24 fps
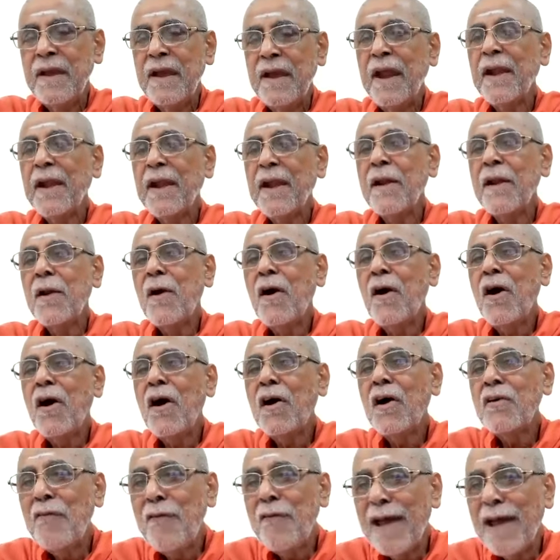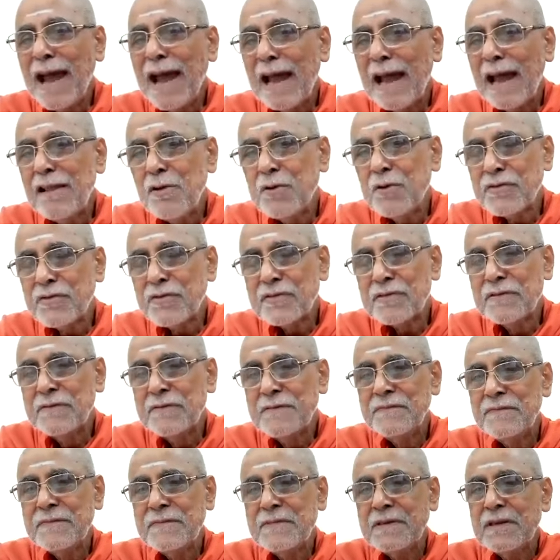and wrong values,
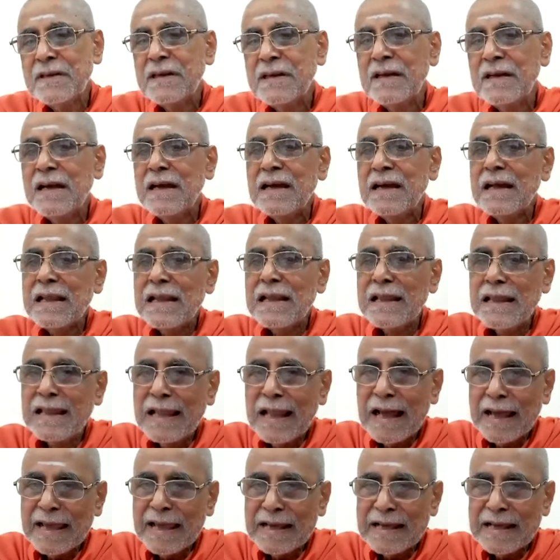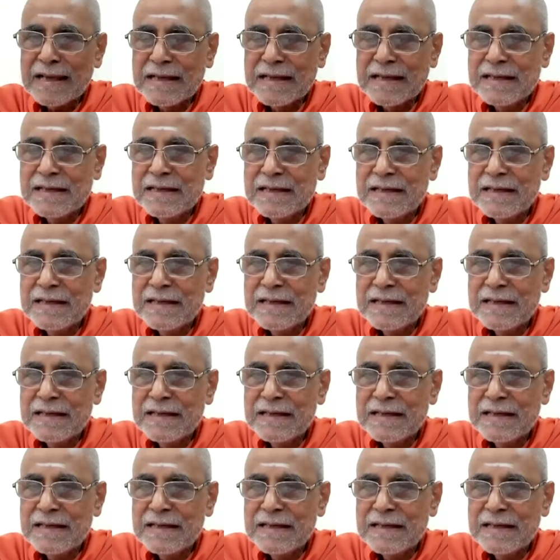like